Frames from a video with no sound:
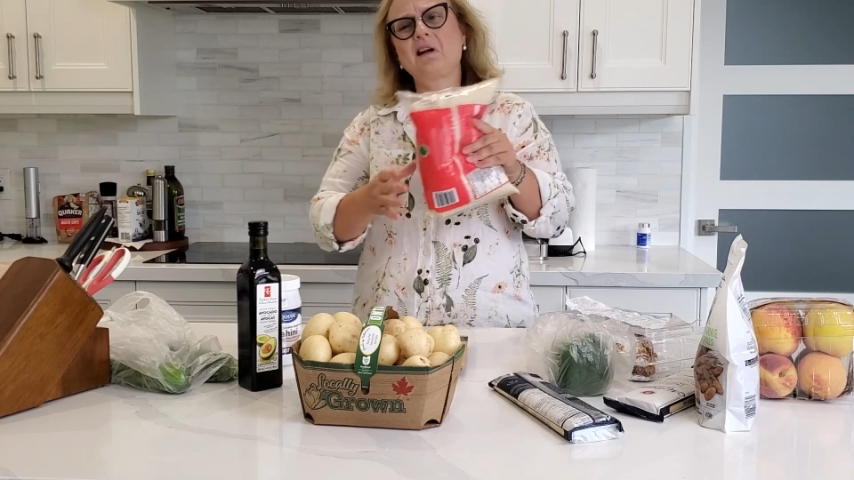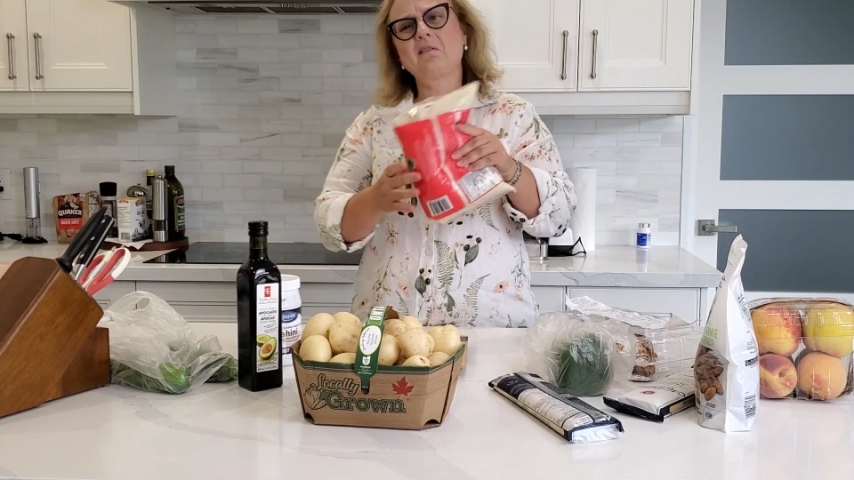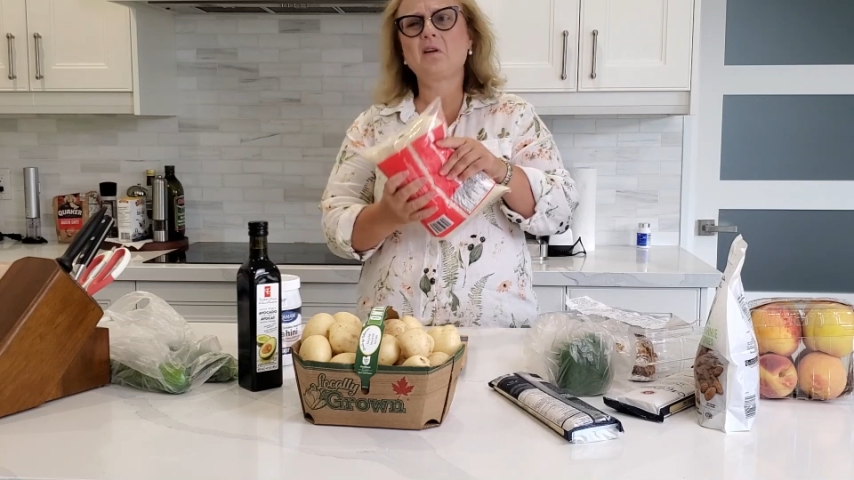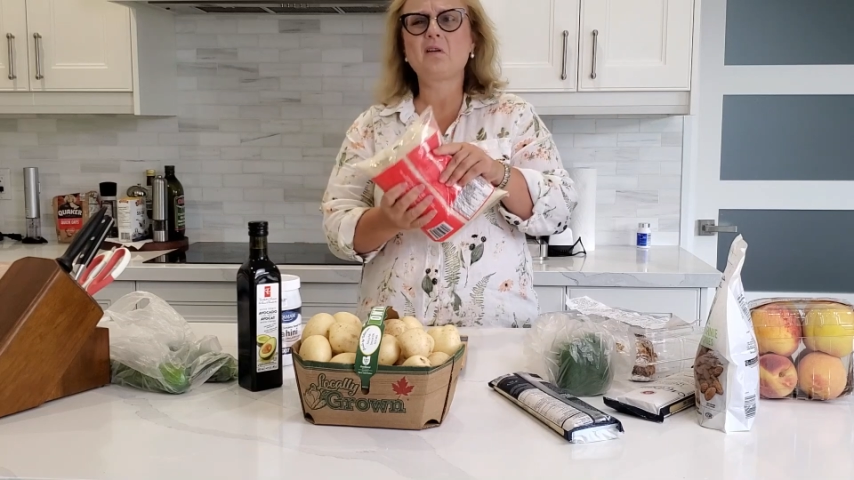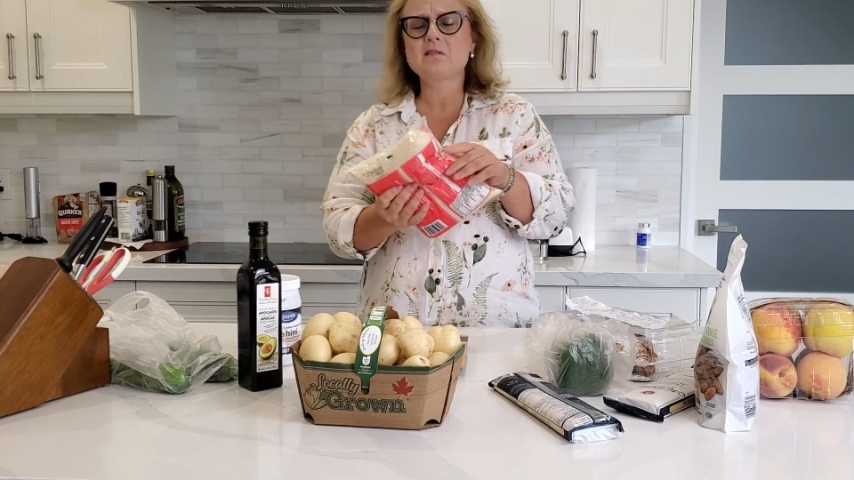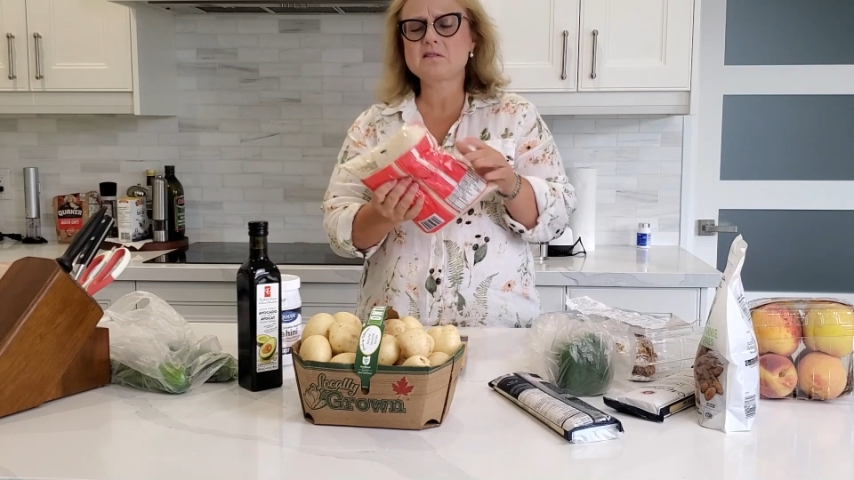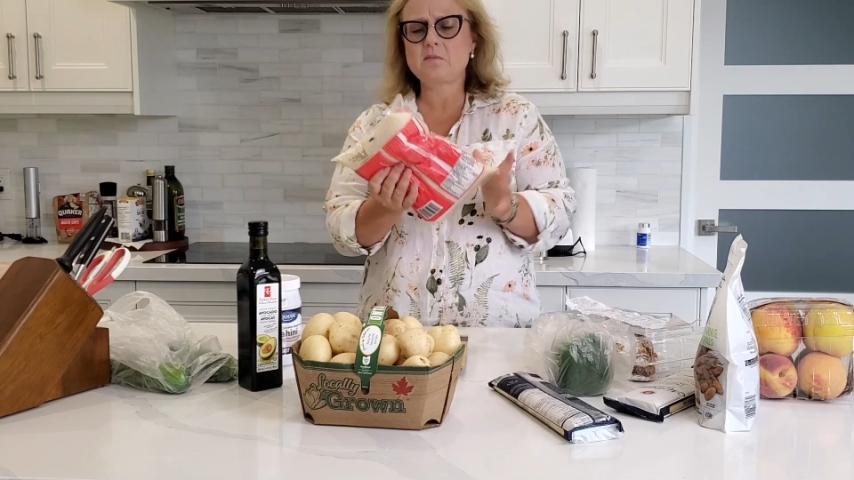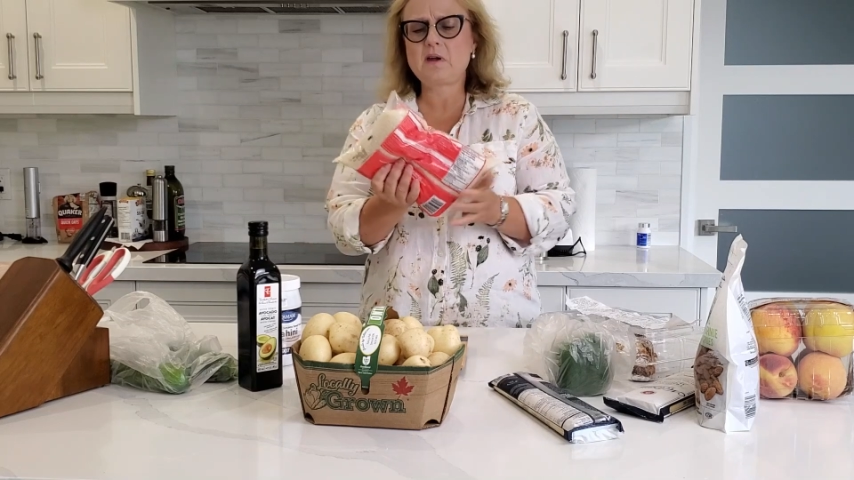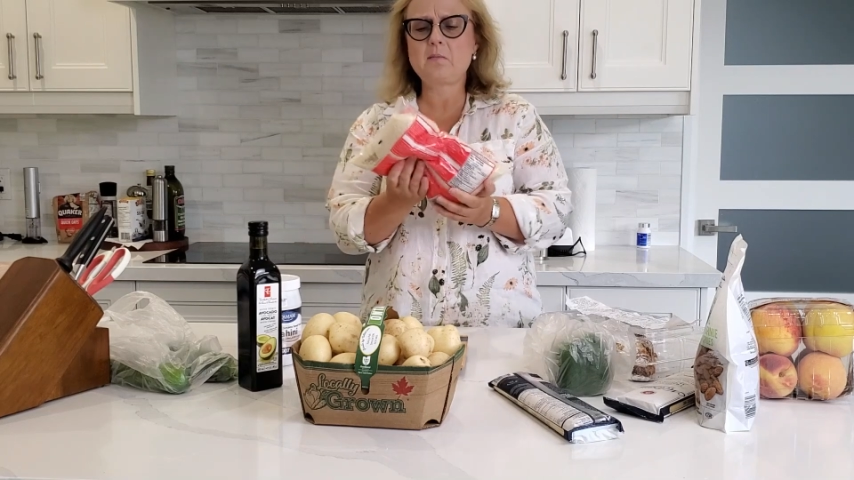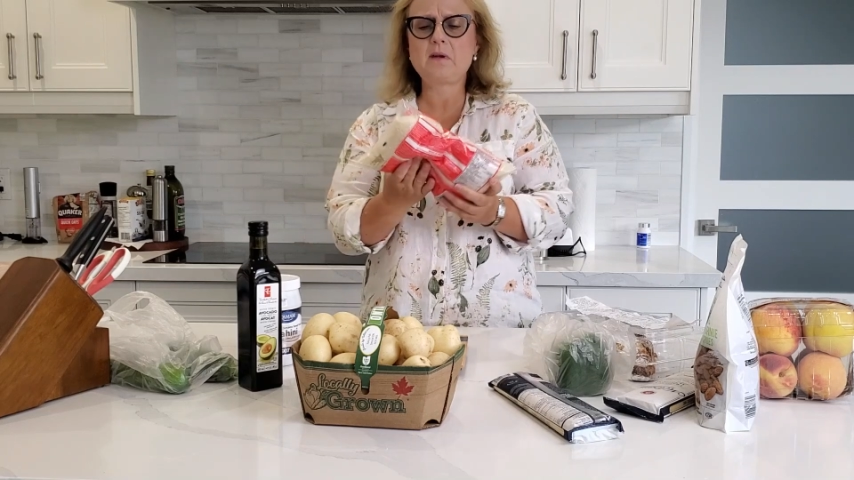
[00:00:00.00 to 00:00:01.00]
$5
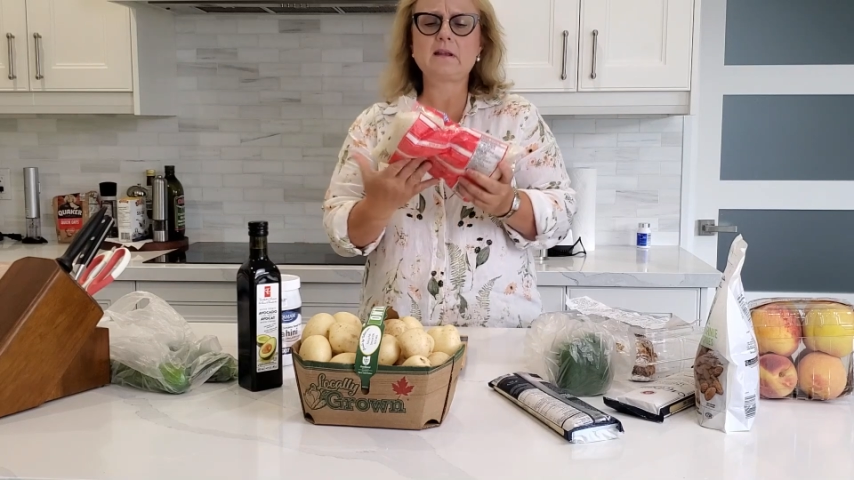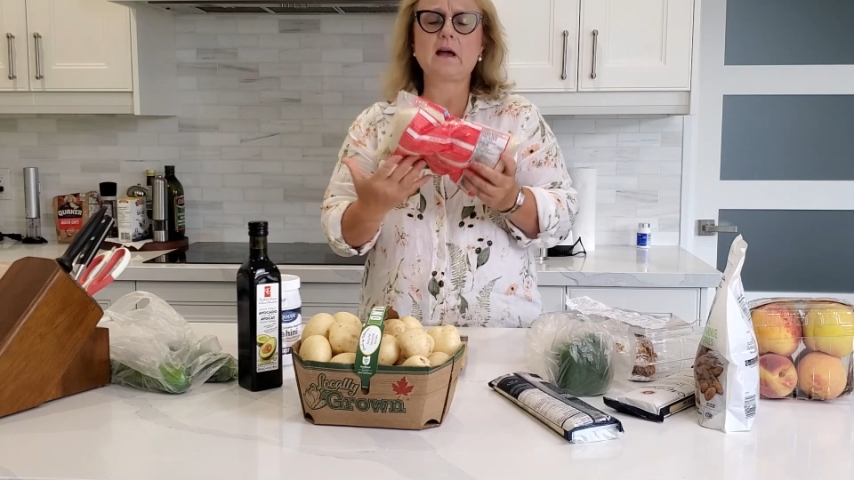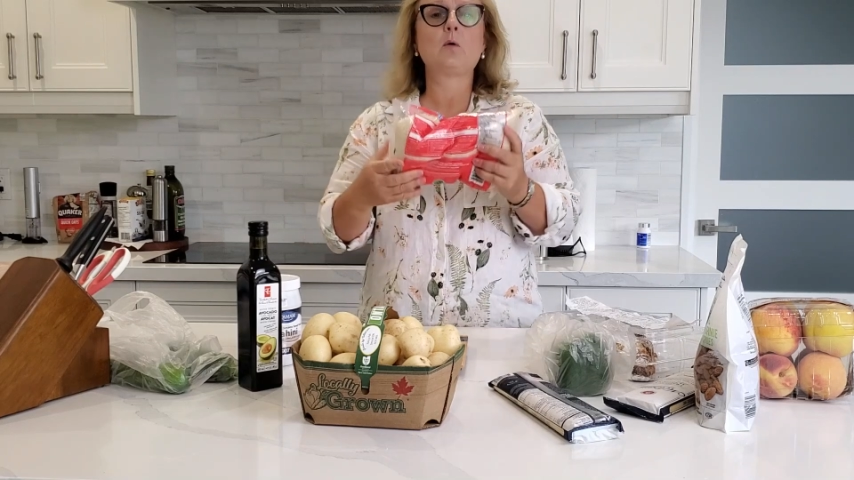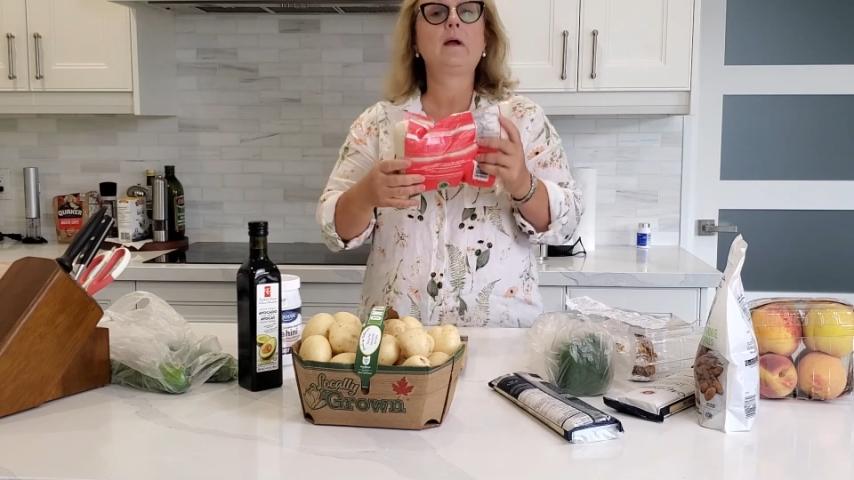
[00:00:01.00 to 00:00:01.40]
maybe, now